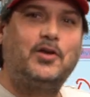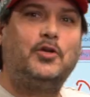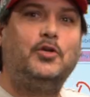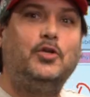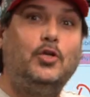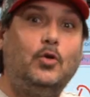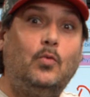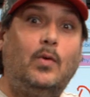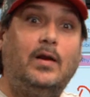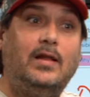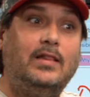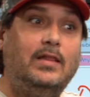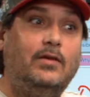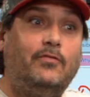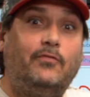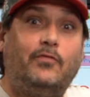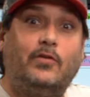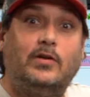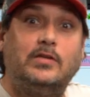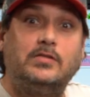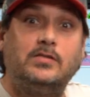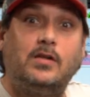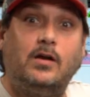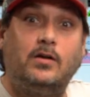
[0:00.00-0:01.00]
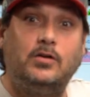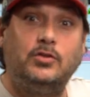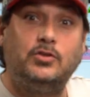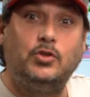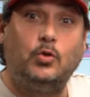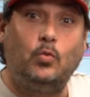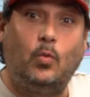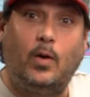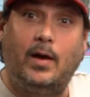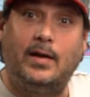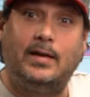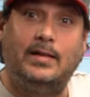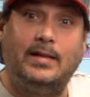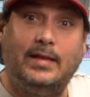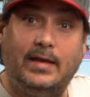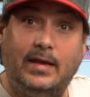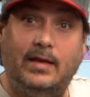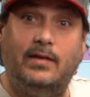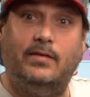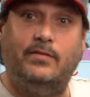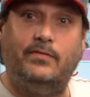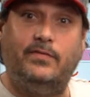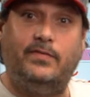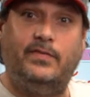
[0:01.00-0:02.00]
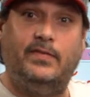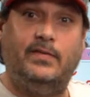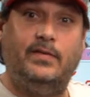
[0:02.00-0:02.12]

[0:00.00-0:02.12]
or do you want to live for as long as you want to live?